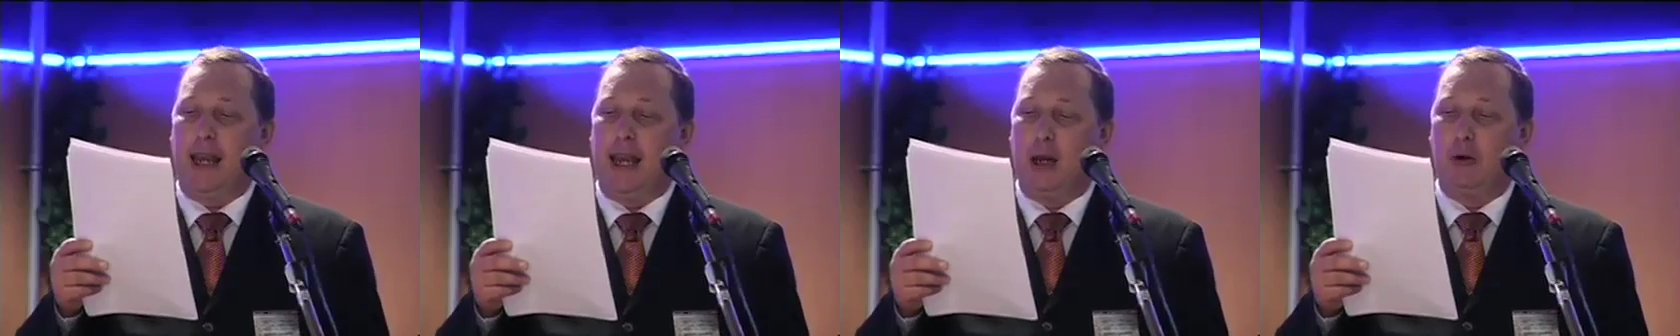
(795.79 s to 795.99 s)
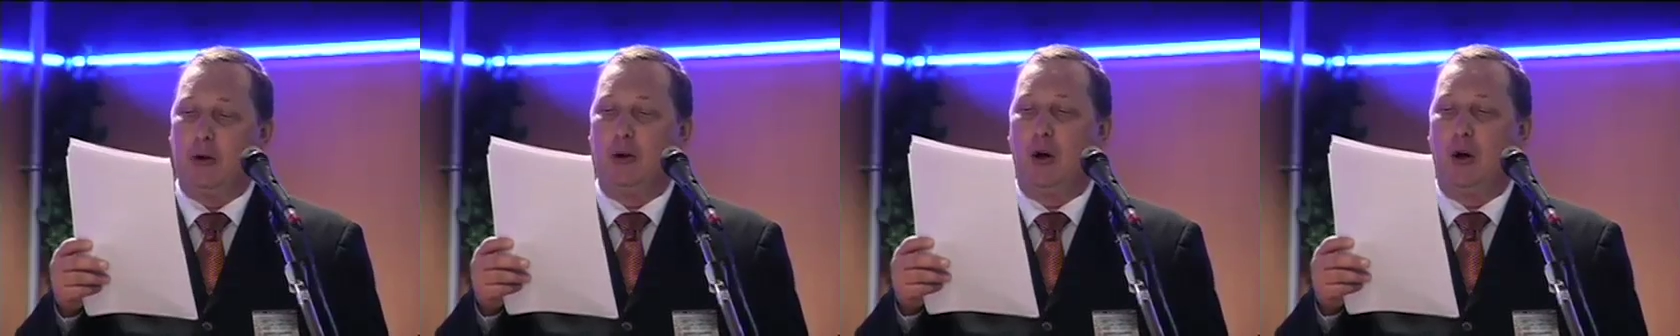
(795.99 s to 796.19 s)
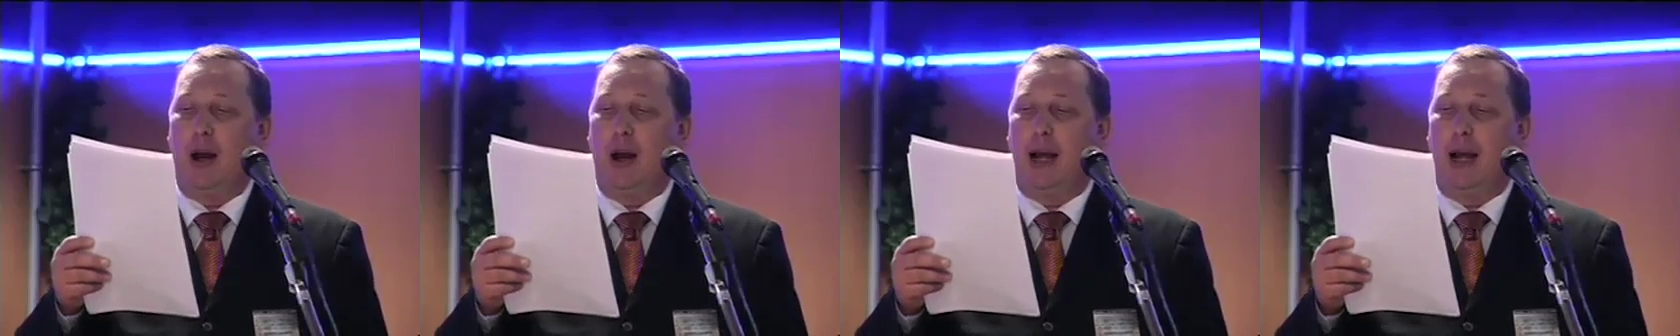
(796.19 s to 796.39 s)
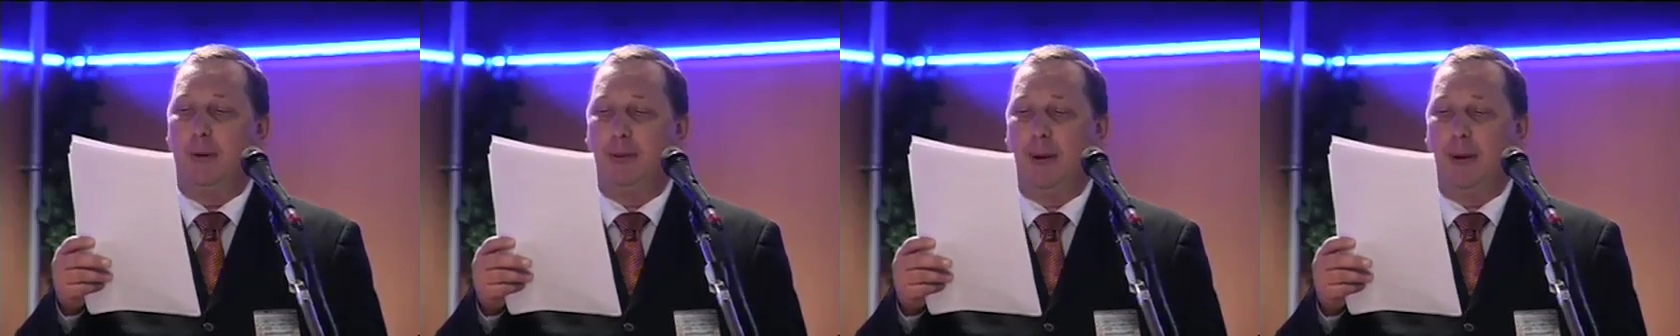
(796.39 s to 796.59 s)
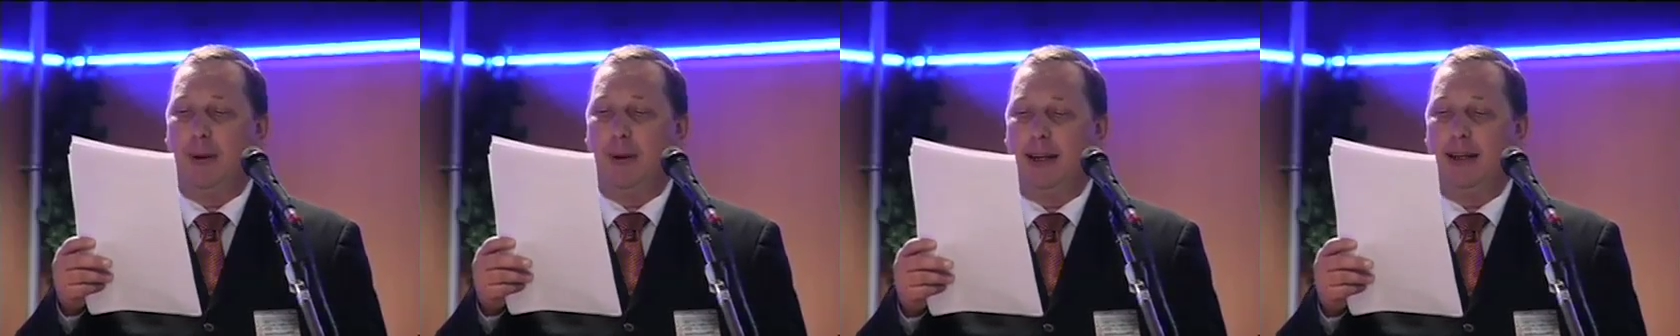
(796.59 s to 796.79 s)

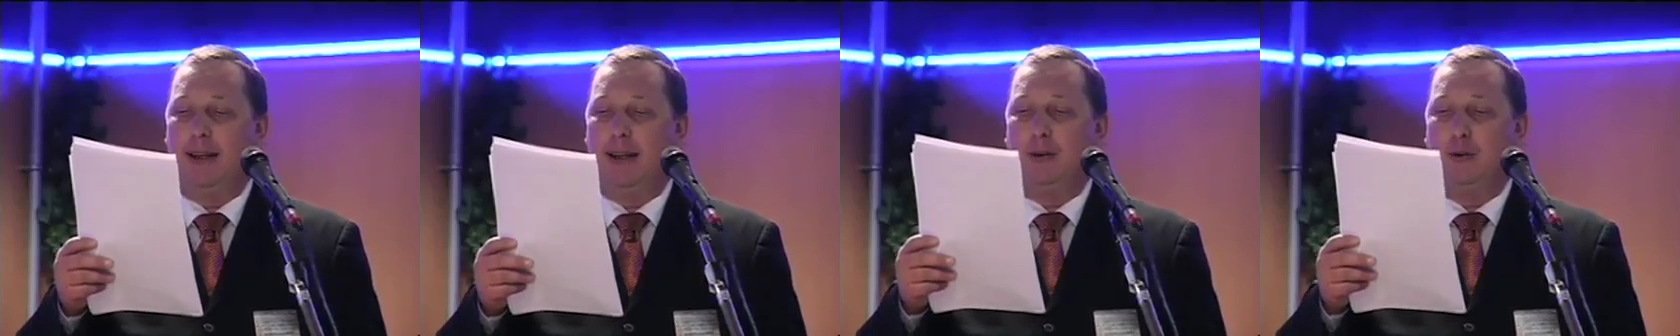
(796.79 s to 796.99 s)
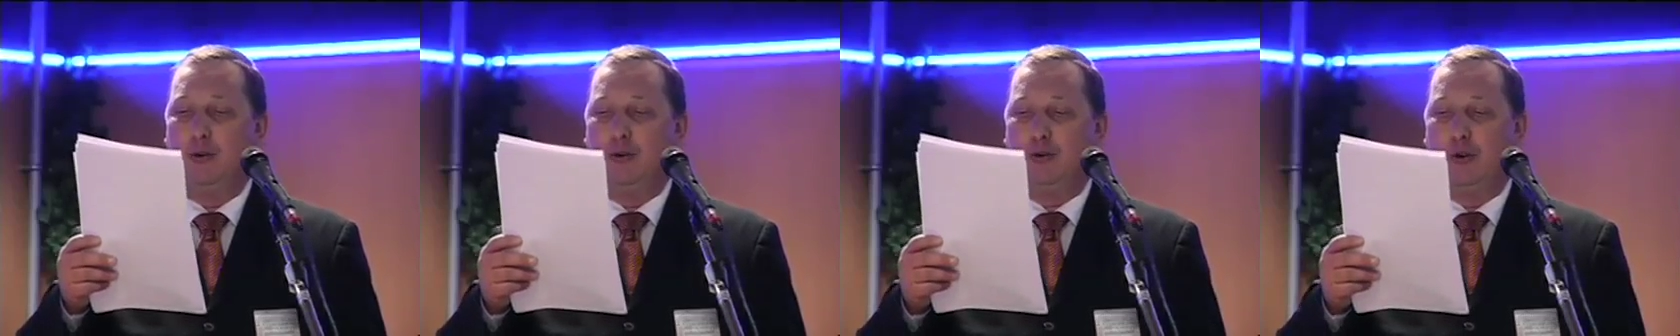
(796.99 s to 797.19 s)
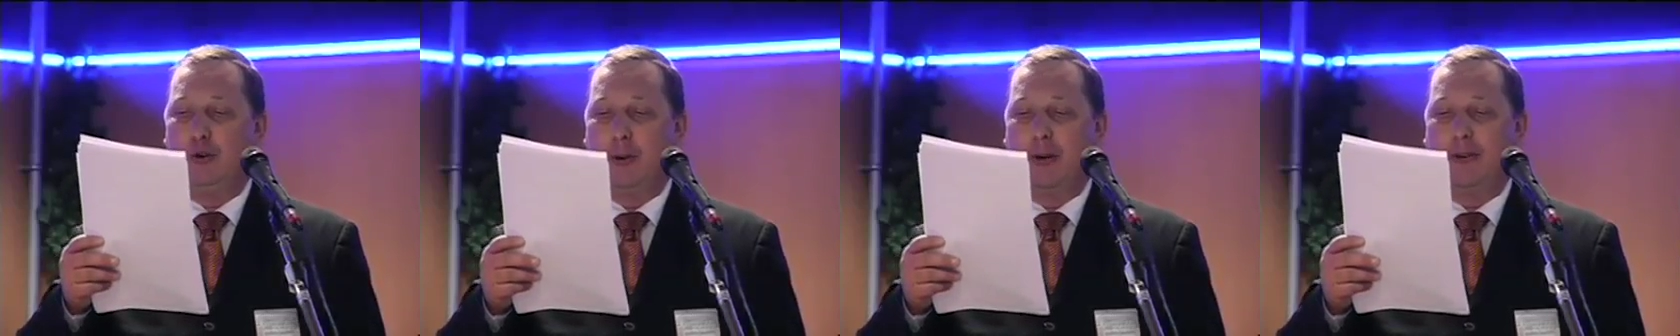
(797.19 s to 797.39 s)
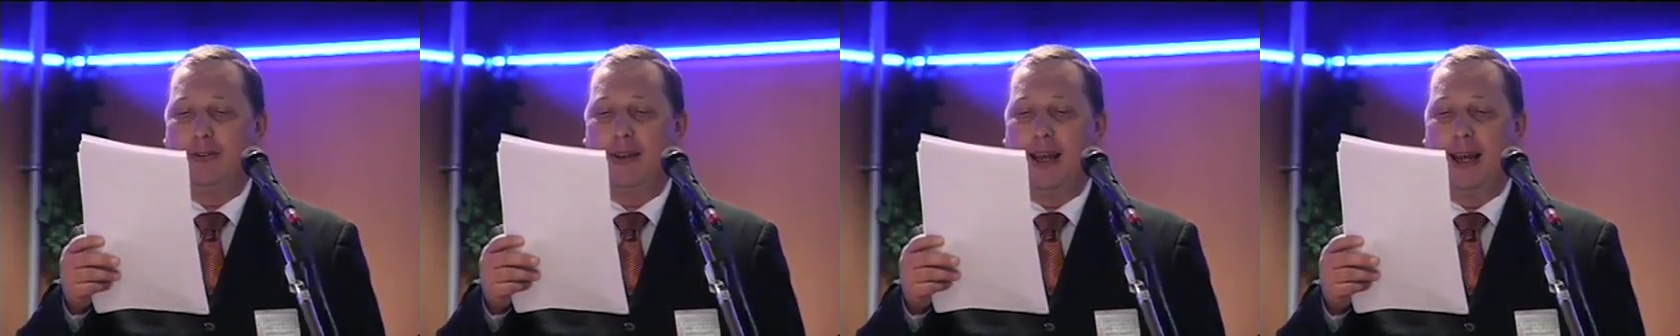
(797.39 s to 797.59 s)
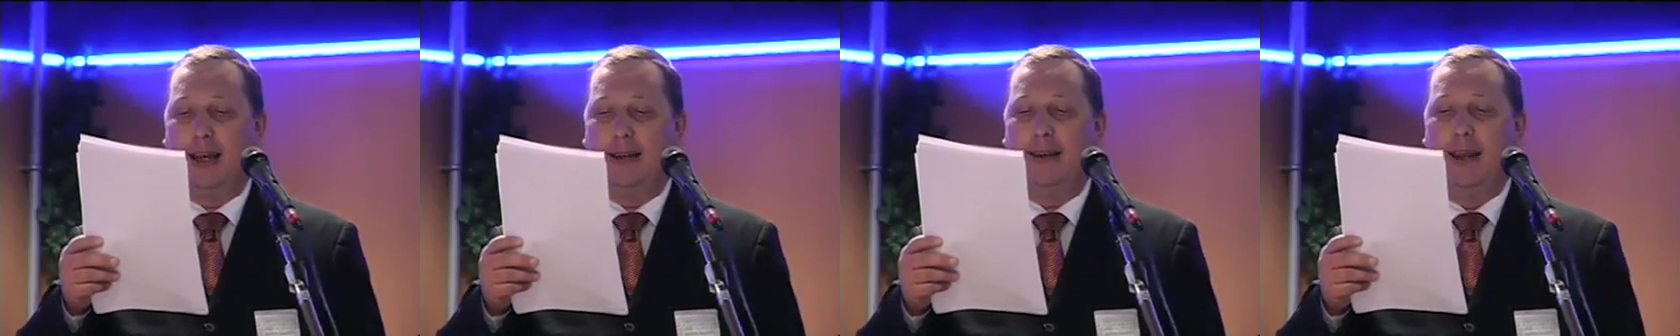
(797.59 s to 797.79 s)
Euro-European
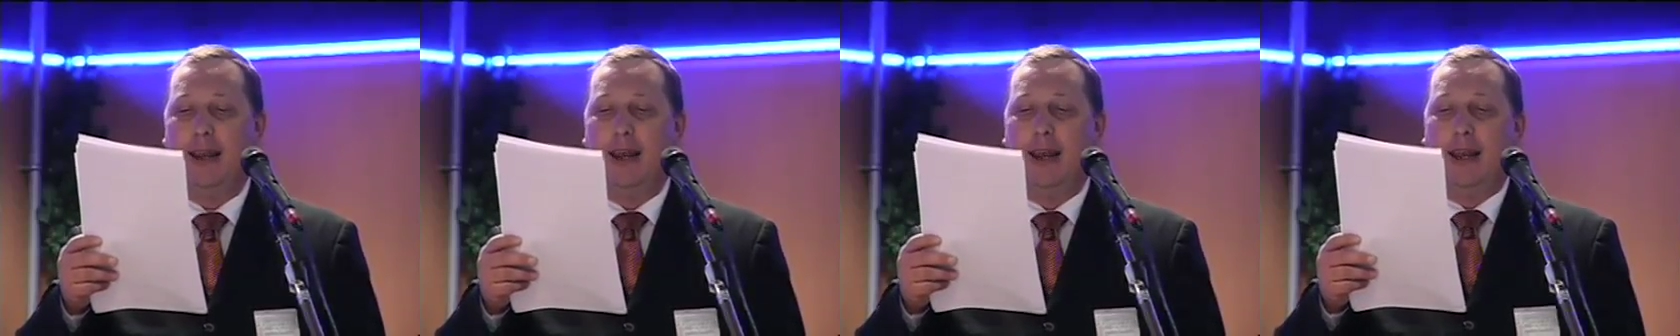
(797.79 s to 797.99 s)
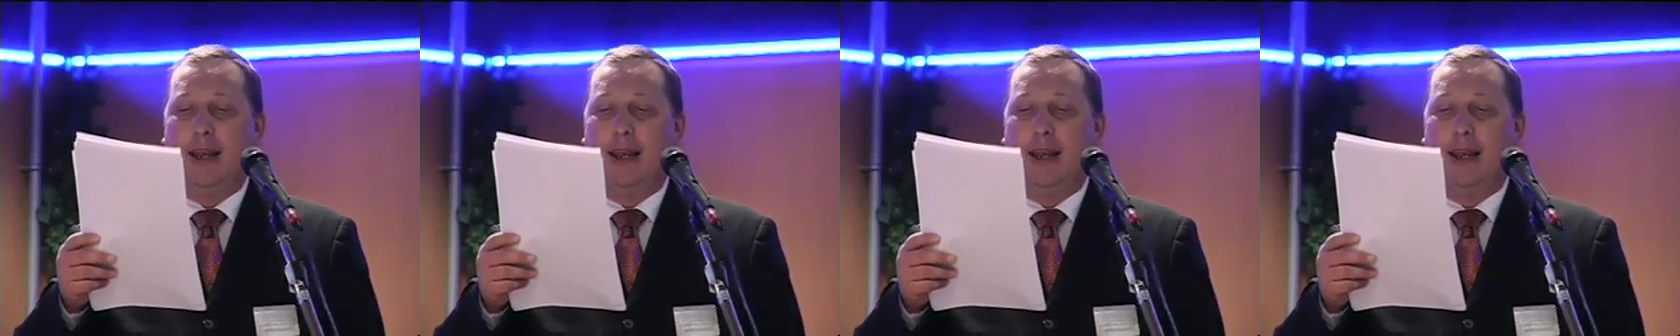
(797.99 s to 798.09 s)
superstate